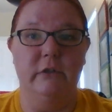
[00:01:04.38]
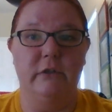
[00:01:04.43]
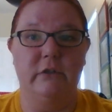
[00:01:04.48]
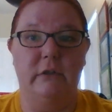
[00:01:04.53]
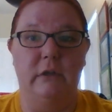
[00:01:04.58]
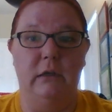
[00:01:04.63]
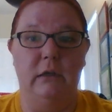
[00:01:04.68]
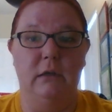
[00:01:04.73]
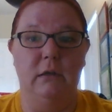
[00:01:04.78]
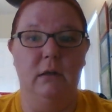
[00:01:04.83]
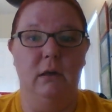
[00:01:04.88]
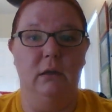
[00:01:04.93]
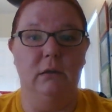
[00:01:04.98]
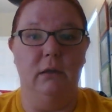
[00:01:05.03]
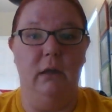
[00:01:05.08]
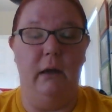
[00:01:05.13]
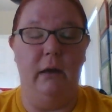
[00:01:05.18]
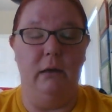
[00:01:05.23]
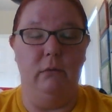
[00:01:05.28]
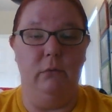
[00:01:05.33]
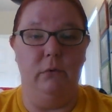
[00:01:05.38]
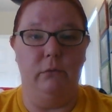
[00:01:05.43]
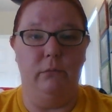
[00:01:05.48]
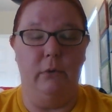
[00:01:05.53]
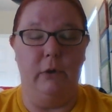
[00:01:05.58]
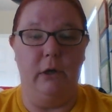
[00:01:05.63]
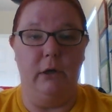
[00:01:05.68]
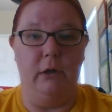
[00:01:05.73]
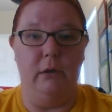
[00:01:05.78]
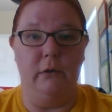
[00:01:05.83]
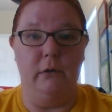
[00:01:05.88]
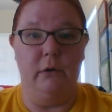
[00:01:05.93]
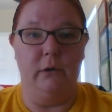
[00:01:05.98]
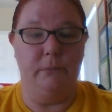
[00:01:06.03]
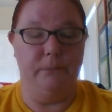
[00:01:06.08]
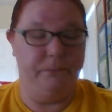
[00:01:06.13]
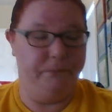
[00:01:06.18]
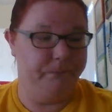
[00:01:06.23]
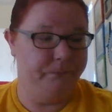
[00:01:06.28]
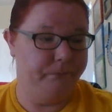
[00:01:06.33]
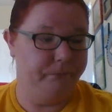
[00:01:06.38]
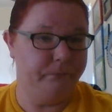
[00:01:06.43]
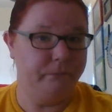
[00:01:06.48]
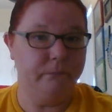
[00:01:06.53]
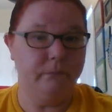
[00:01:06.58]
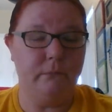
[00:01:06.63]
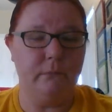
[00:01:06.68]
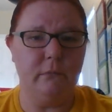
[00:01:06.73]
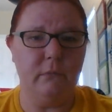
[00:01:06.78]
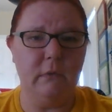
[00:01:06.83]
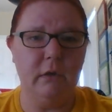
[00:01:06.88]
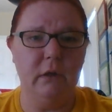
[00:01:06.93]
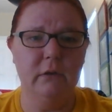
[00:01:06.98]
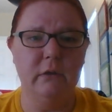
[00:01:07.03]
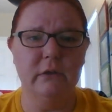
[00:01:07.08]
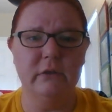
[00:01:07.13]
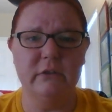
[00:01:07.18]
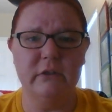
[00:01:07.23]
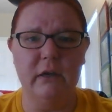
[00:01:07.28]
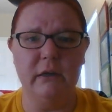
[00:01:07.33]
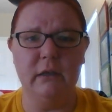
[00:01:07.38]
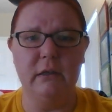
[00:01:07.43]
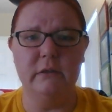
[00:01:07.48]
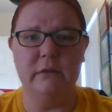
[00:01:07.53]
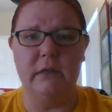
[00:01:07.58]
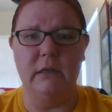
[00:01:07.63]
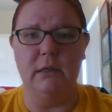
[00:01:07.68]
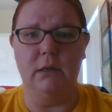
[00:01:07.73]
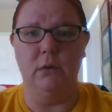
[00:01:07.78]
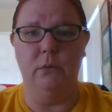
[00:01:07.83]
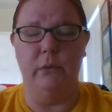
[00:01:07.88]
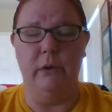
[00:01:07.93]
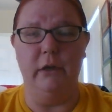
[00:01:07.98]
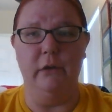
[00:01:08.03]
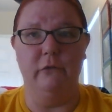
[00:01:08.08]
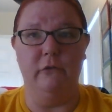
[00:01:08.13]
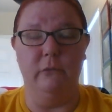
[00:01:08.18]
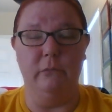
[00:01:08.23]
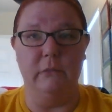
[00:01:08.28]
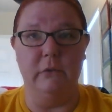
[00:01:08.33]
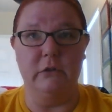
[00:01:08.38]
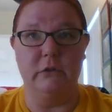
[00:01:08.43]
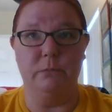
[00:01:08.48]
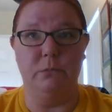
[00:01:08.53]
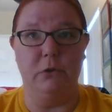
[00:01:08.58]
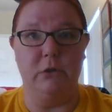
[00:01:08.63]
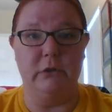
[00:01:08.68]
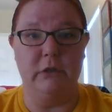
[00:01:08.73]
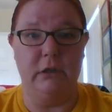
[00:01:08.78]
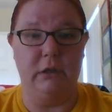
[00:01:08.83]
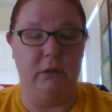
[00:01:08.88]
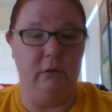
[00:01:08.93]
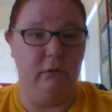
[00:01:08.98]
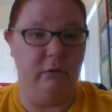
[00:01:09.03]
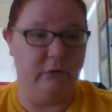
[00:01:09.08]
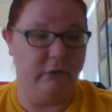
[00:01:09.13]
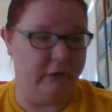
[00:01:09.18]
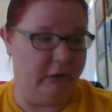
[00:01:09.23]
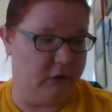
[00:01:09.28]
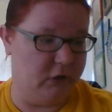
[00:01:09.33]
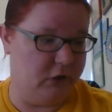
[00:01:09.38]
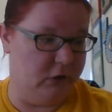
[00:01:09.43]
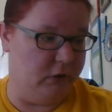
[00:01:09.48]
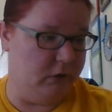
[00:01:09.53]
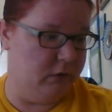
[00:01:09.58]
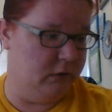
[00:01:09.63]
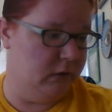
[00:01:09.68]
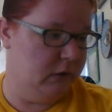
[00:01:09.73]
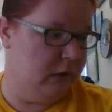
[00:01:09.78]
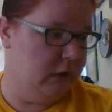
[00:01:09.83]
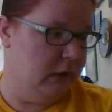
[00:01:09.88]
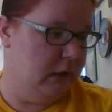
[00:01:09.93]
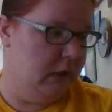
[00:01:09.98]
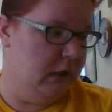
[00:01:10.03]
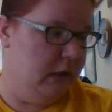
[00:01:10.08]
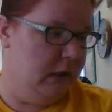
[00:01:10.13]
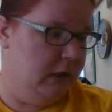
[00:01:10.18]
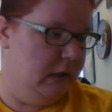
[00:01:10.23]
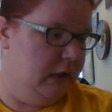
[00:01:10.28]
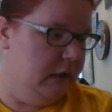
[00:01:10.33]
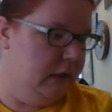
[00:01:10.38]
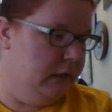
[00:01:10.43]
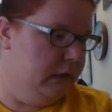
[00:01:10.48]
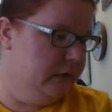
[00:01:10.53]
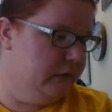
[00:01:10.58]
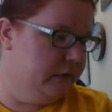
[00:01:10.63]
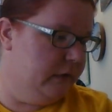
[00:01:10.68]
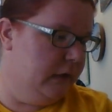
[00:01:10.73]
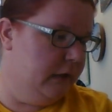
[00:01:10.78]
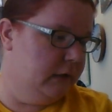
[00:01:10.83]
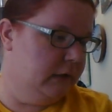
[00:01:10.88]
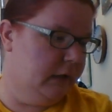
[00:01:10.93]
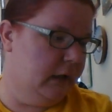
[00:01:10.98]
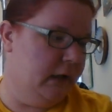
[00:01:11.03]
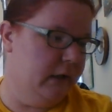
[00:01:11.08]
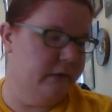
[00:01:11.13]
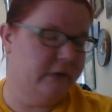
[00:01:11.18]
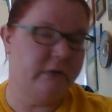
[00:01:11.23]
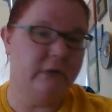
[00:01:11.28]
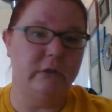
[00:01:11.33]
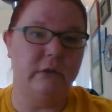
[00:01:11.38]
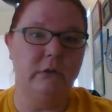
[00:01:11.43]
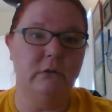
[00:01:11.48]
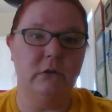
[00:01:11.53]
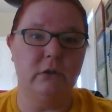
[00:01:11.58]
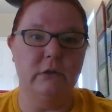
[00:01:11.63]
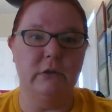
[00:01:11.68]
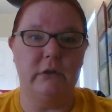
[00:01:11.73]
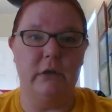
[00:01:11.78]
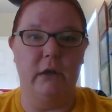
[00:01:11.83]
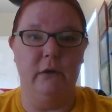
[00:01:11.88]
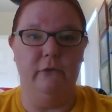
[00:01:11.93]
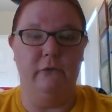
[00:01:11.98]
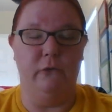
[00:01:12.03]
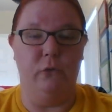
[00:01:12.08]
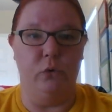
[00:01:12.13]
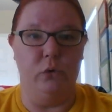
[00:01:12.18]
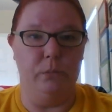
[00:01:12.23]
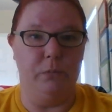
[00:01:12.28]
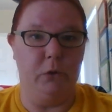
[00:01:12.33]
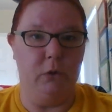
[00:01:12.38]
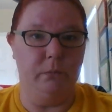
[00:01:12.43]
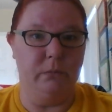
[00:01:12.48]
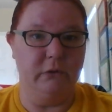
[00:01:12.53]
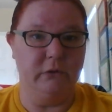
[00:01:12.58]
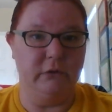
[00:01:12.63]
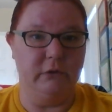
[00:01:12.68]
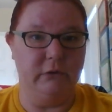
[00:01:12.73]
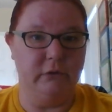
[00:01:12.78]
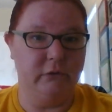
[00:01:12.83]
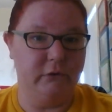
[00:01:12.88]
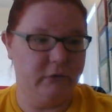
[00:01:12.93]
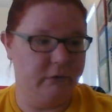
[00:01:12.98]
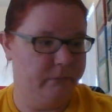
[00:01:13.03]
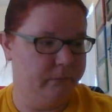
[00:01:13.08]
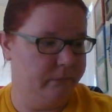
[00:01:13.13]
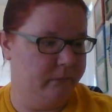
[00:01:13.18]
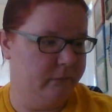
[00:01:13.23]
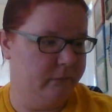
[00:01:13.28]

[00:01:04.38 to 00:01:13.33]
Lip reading: the state align with one another. The second takeaway from this particular section is that constitutions have four purposes: